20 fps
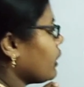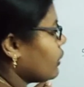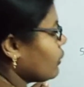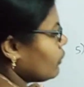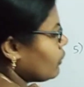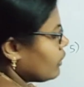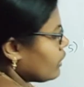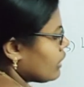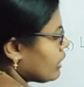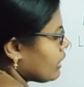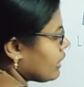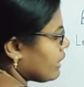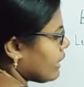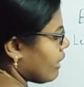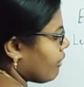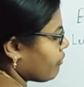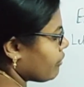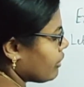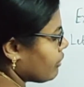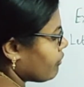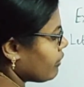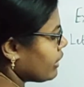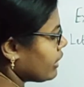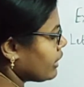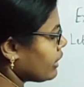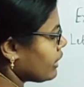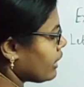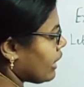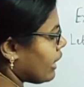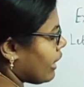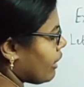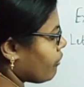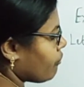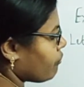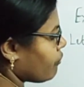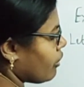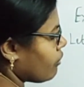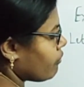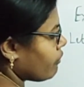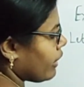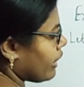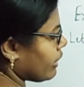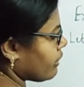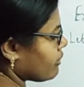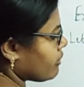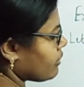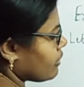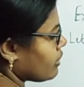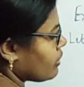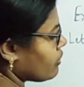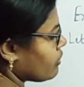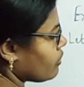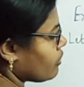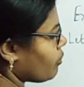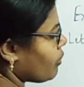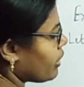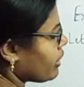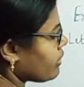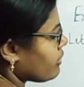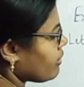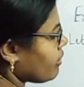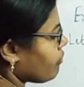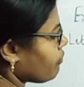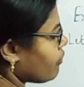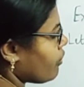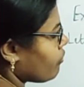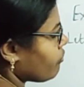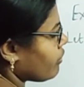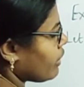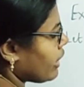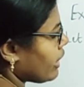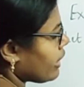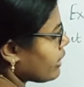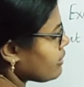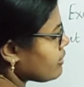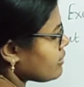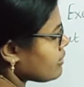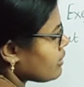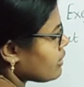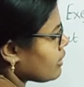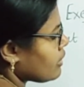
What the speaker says: do, they have given f of x. So what is f of x?